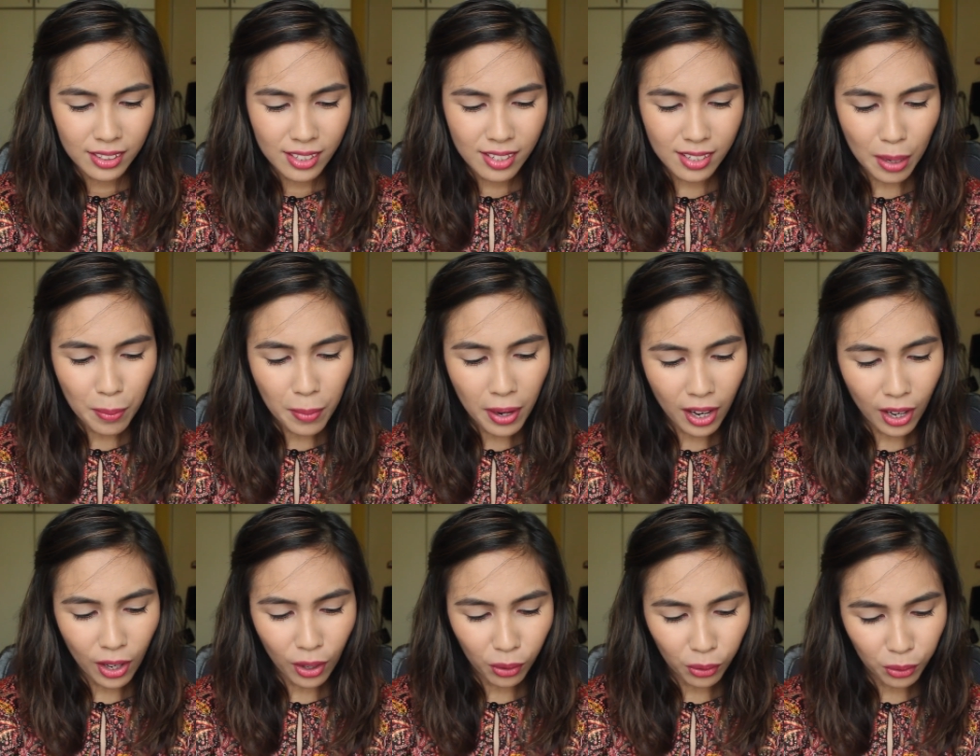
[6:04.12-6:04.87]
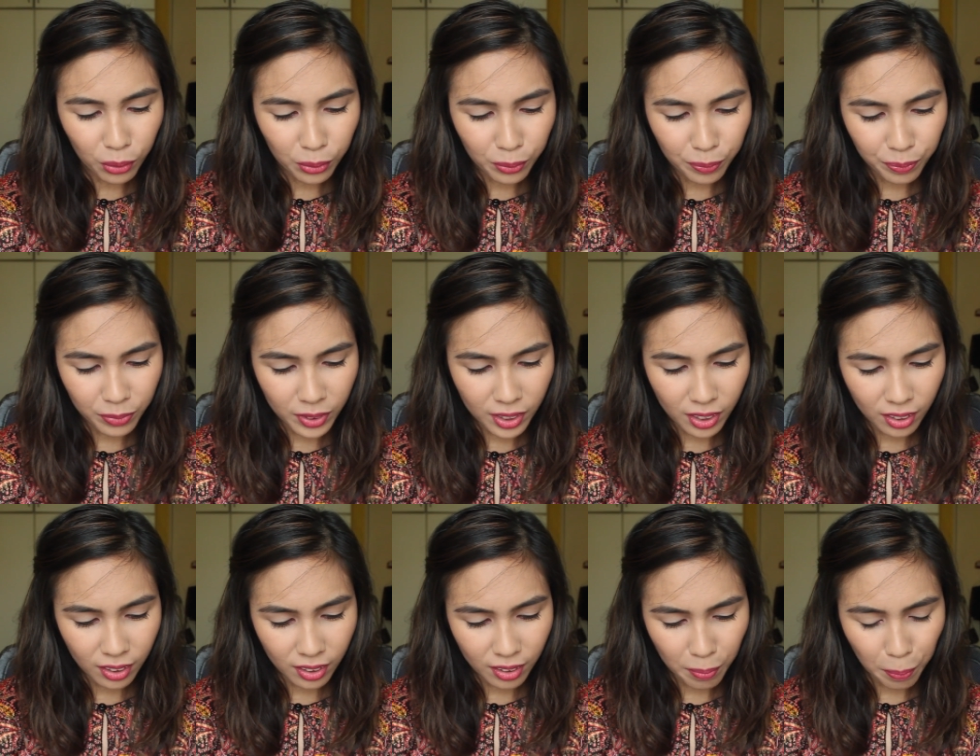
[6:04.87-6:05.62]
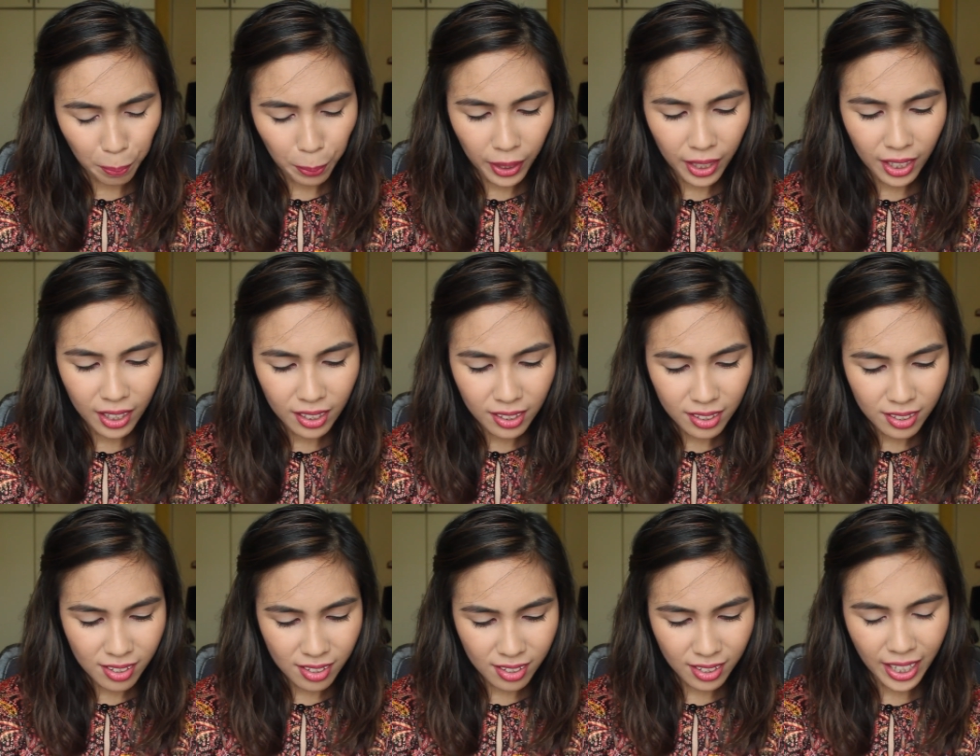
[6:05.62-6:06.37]
somehow
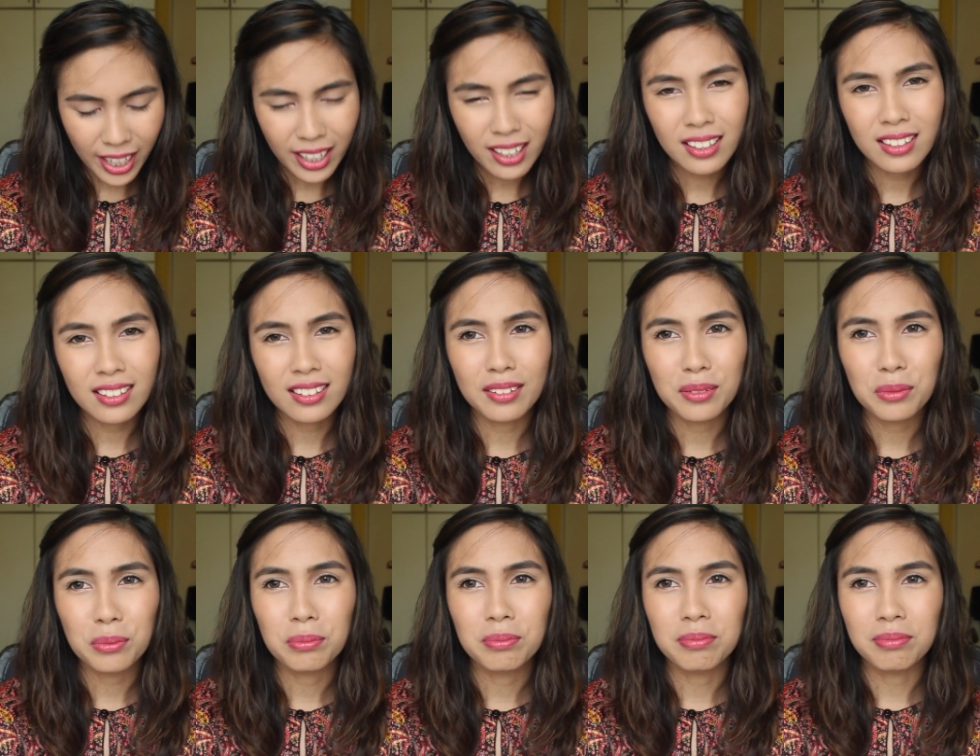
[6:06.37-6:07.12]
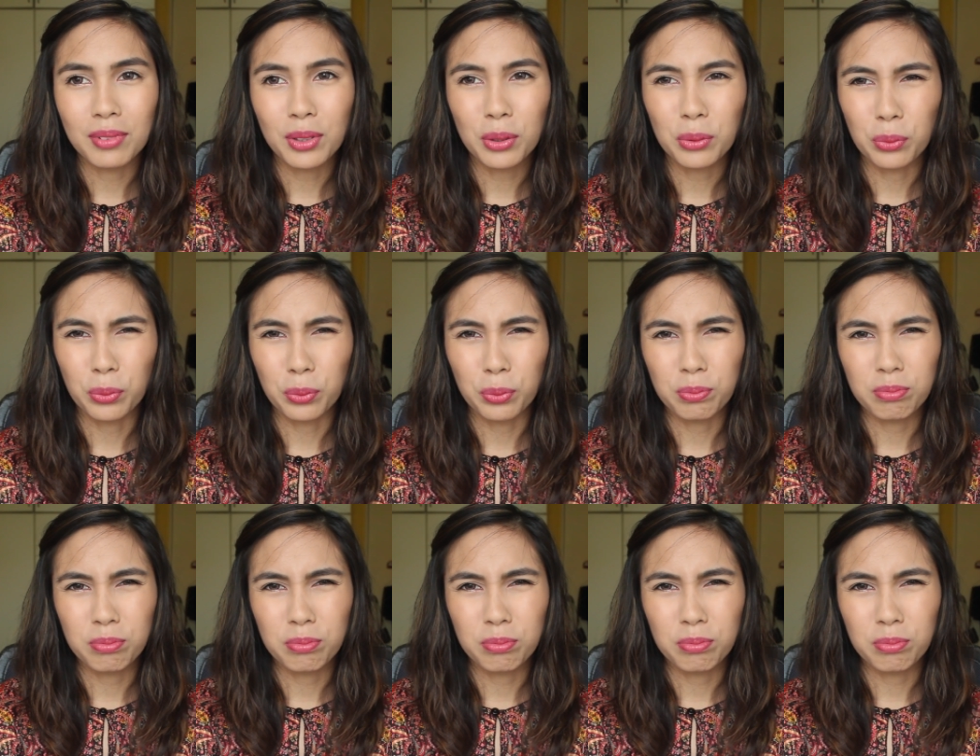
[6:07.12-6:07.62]
pinks kind of look